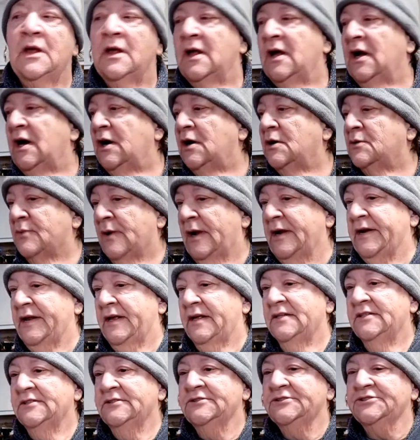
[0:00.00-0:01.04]
All
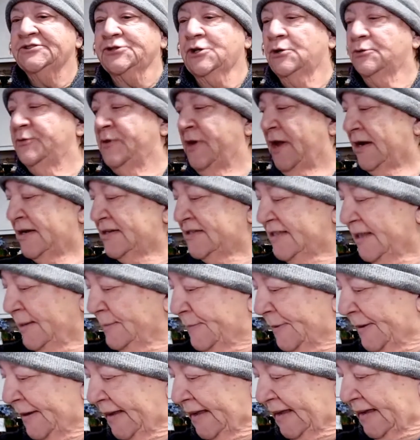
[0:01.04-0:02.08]
righty. So next
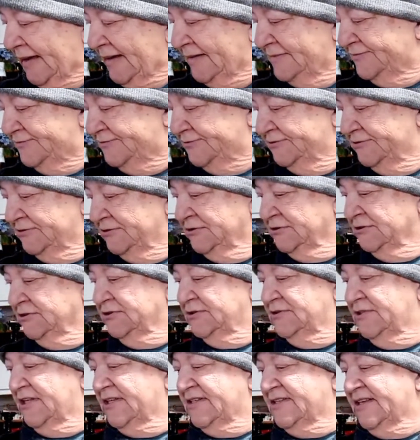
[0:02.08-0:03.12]
up I have,
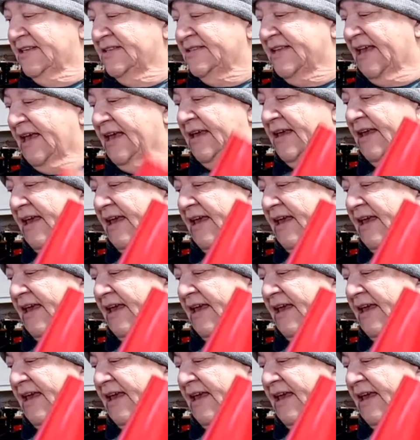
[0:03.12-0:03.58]
this is a